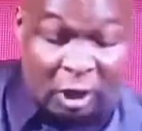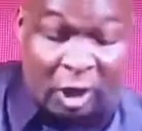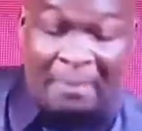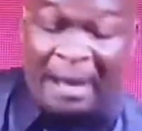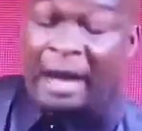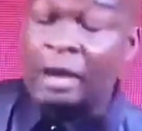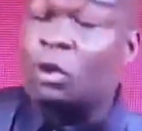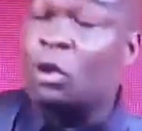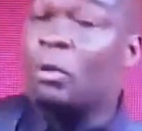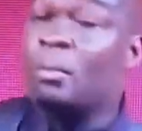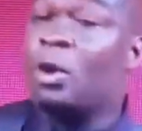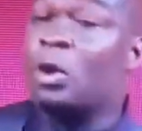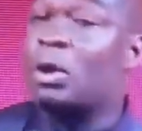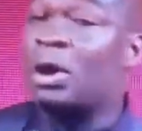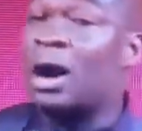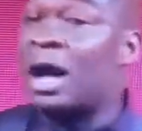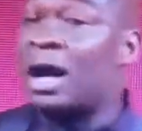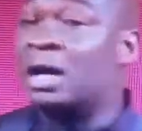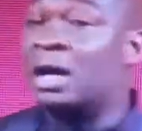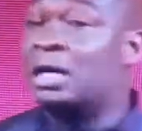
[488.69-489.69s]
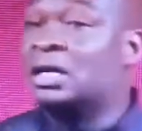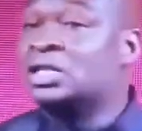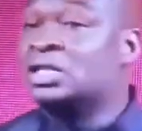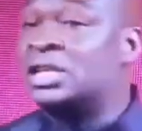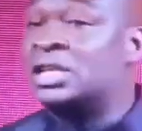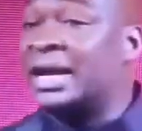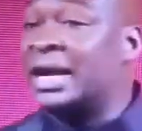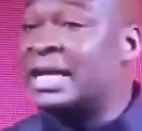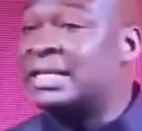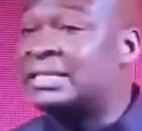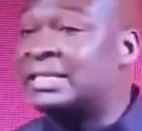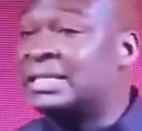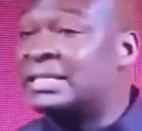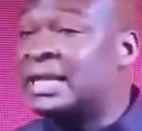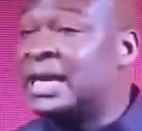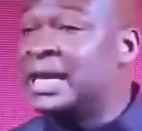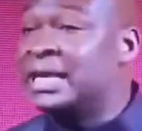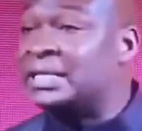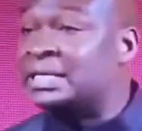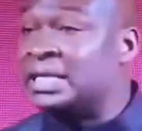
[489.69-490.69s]
Sodom and Gomorrah,
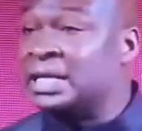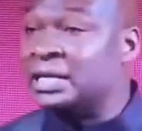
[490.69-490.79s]
Genesis